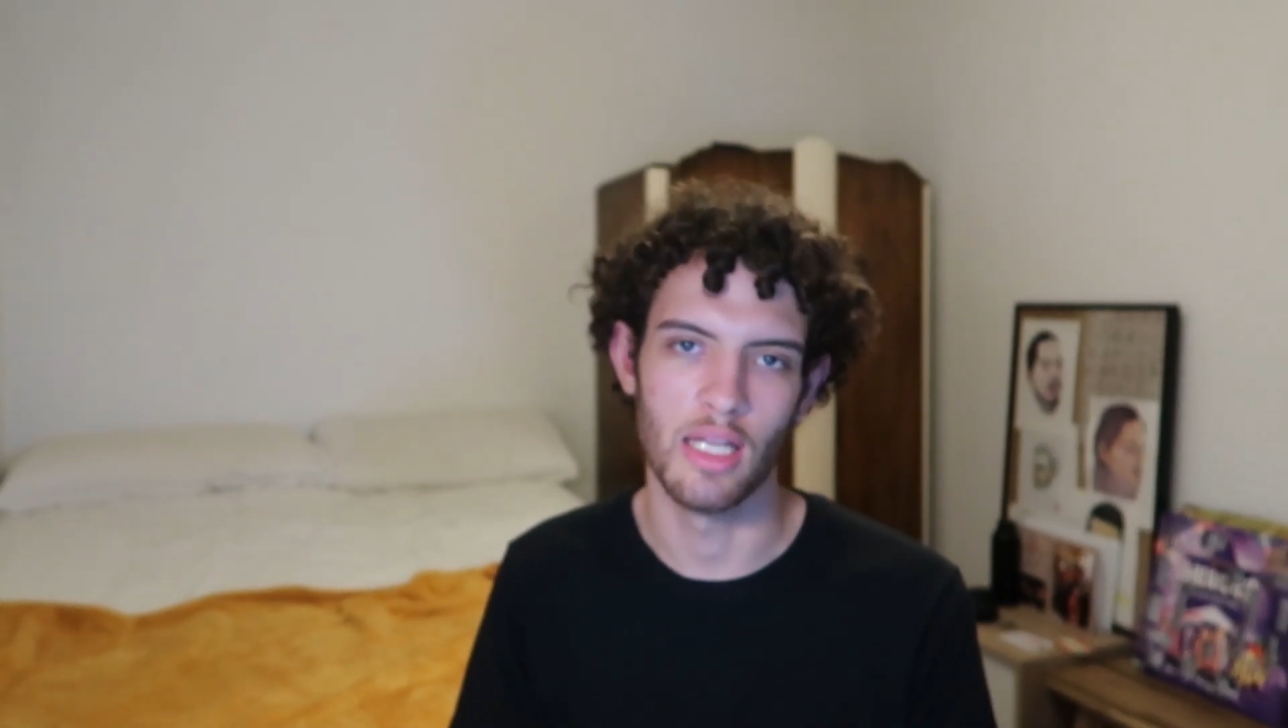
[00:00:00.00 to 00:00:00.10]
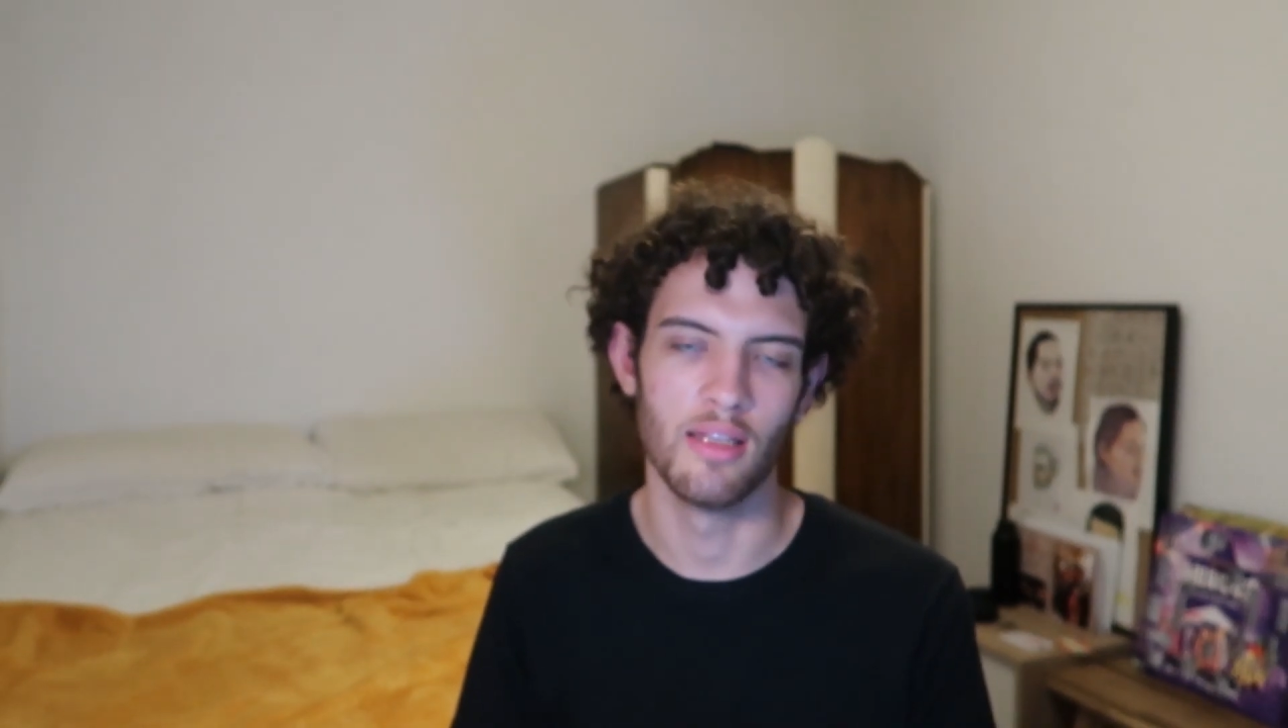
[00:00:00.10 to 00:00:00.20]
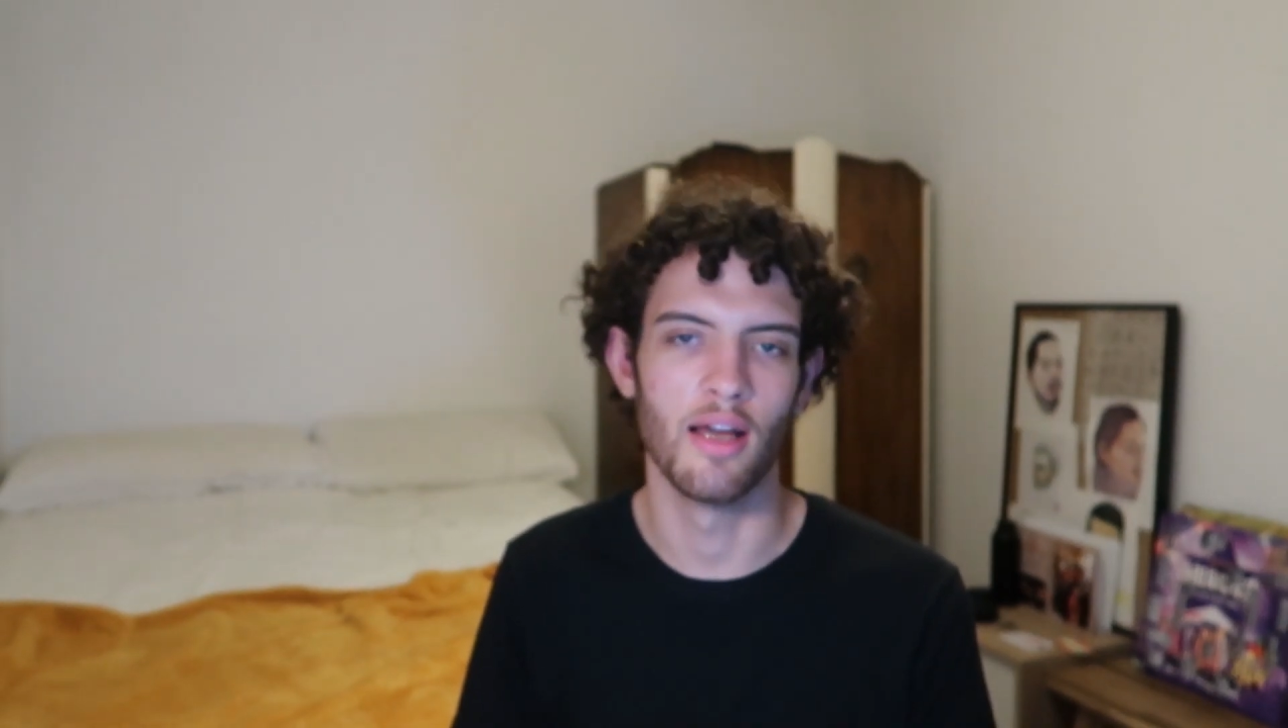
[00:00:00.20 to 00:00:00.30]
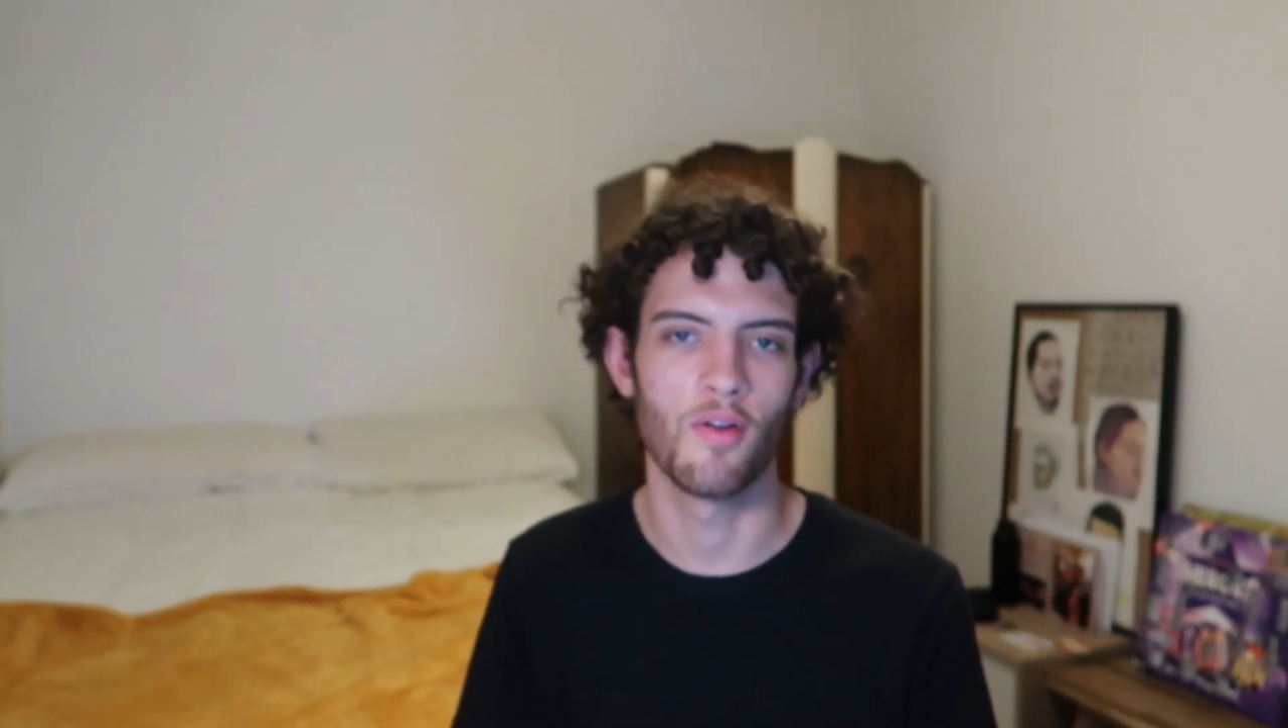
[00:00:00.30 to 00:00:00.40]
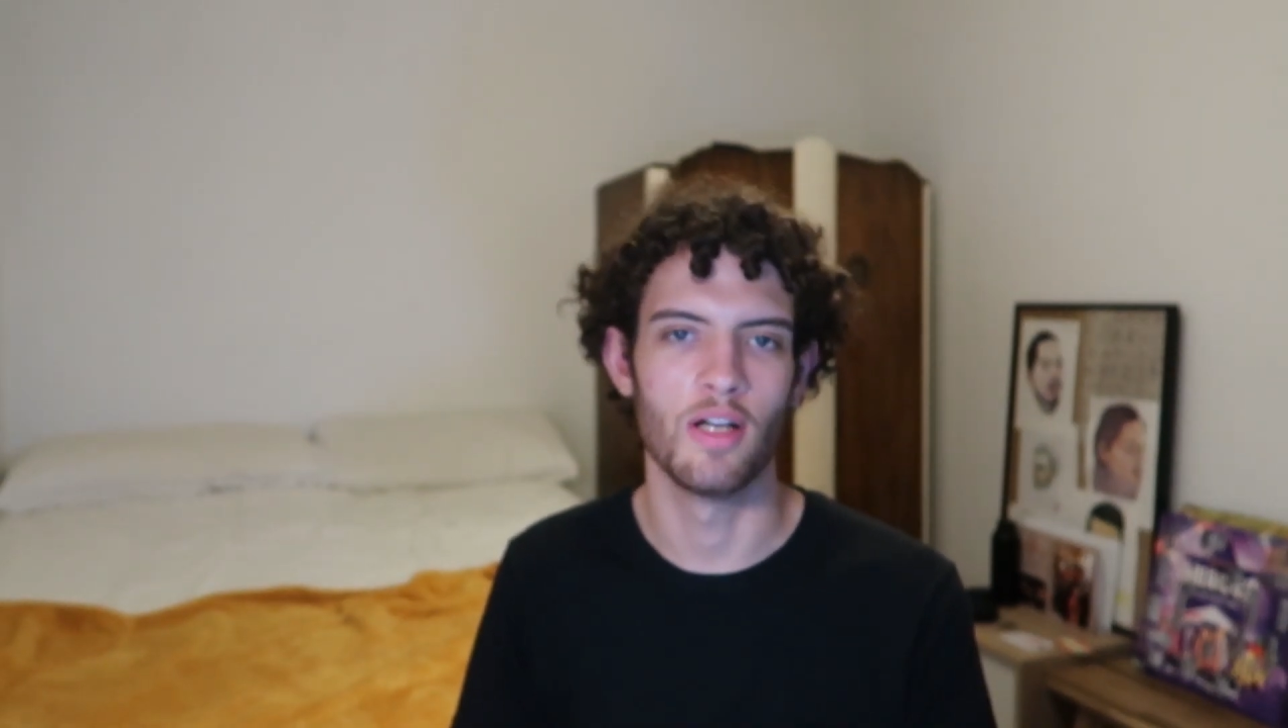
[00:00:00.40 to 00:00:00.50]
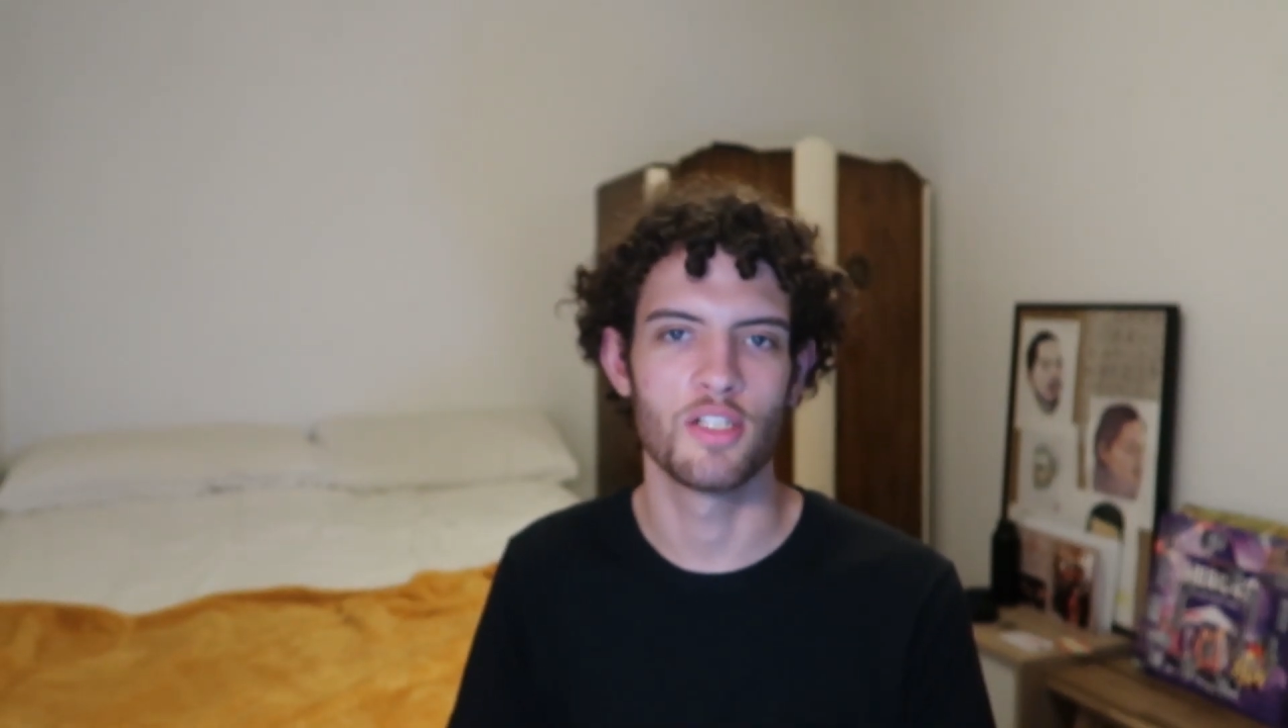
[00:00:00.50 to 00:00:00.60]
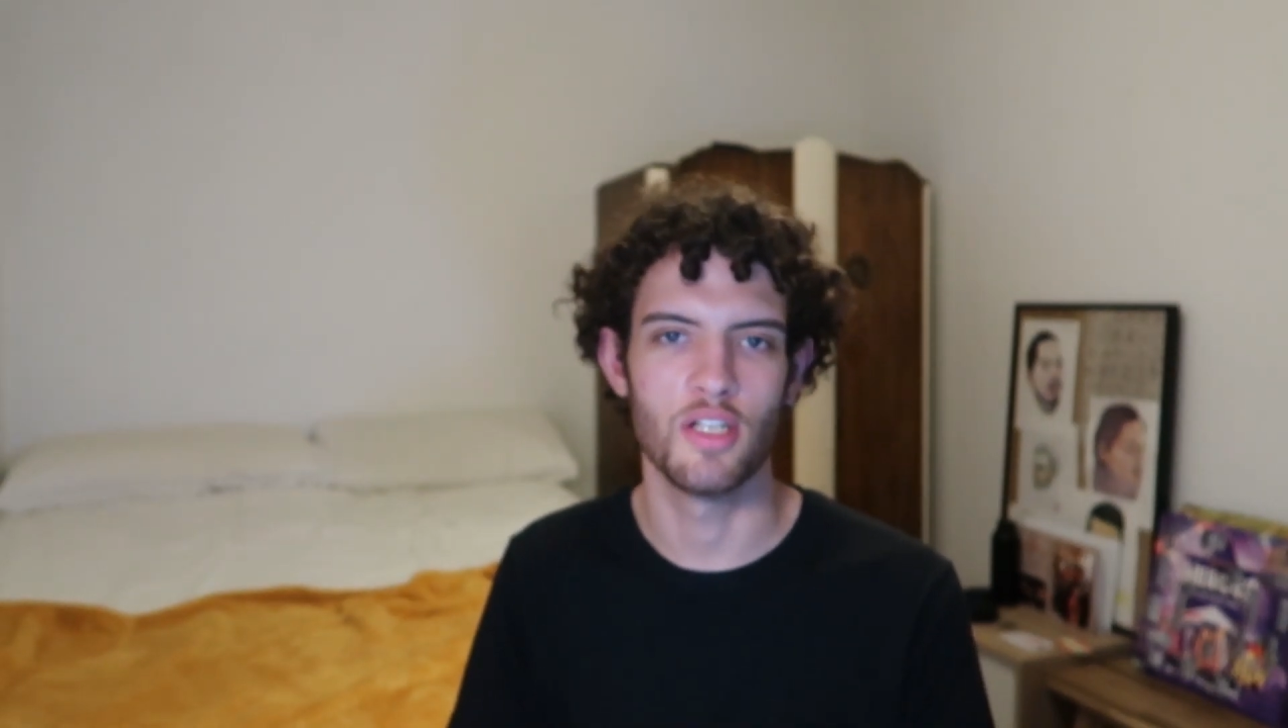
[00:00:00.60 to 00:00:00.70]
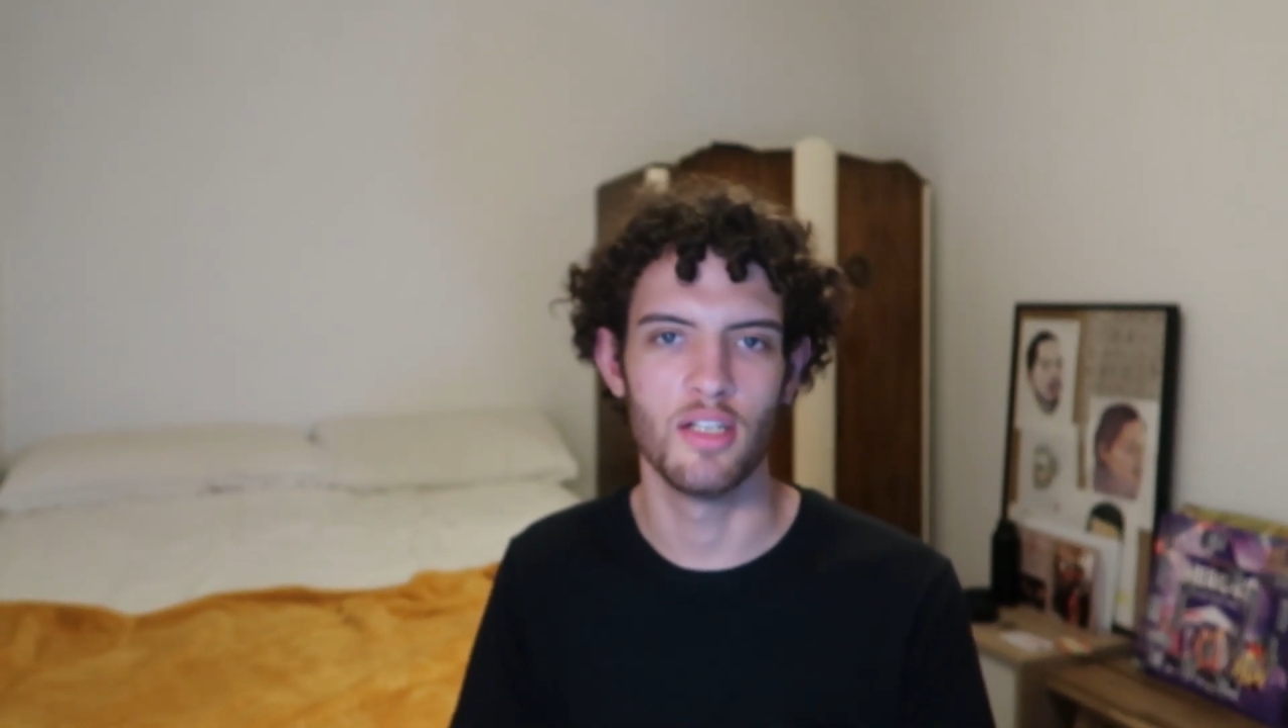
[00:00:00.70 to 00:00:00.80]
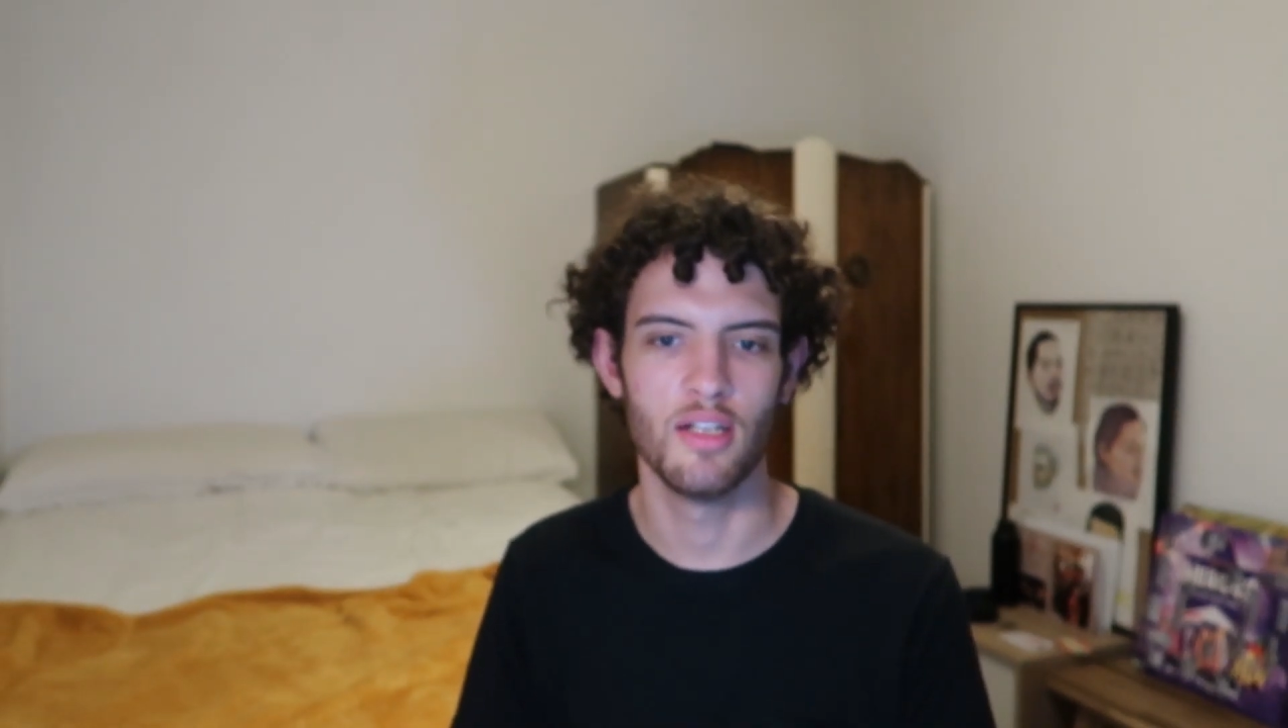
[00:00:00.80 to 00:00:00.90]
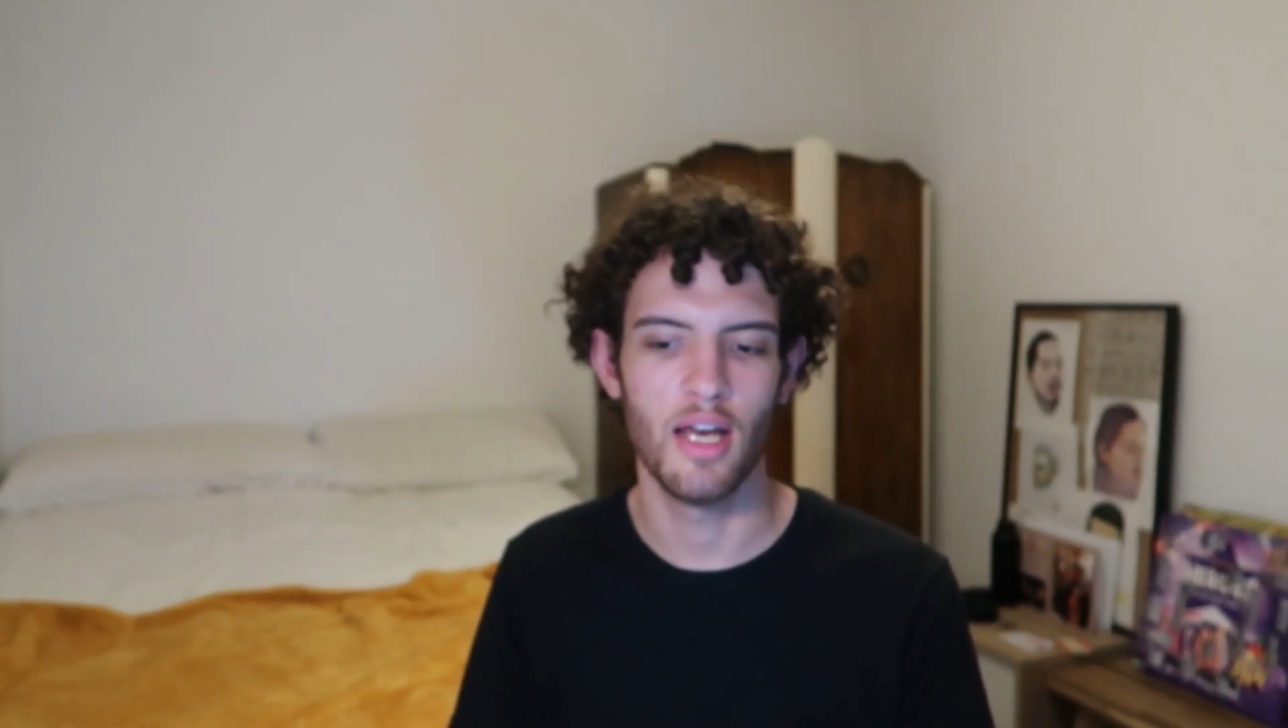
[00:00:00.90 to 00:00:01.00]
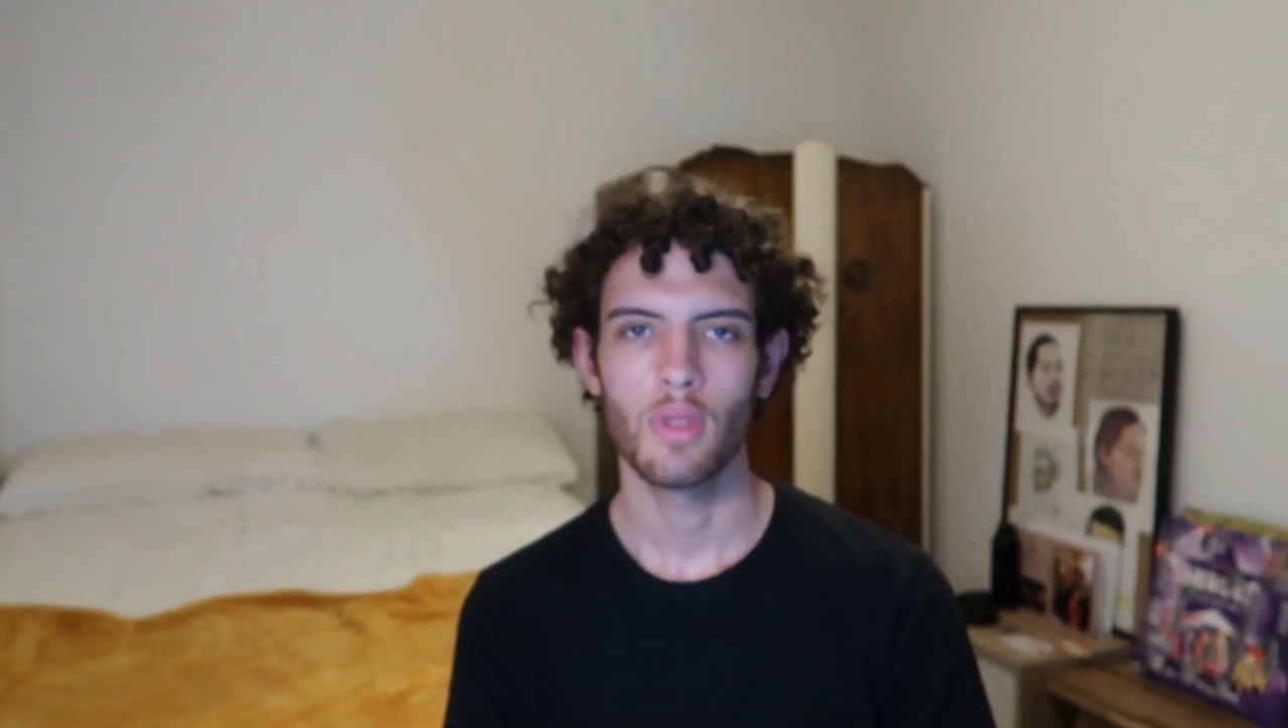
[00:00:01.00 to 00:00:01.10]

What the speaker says: in that question.